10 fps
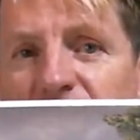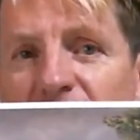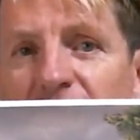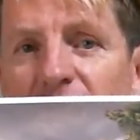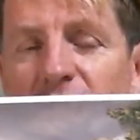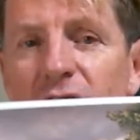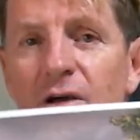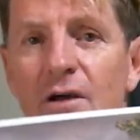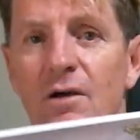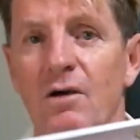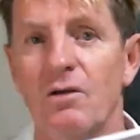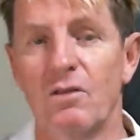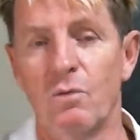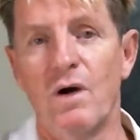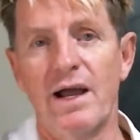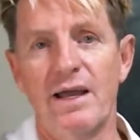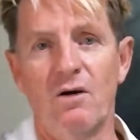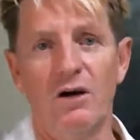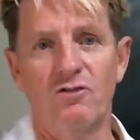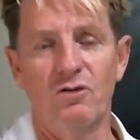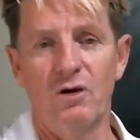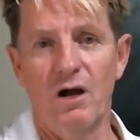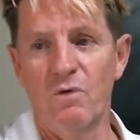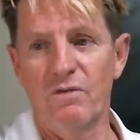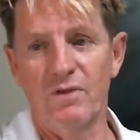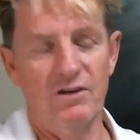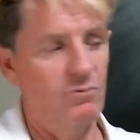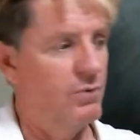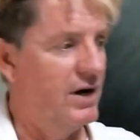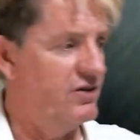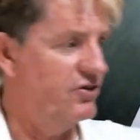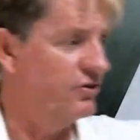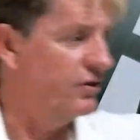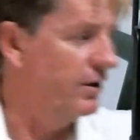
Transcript: clouds, the way I do it and with these brushes,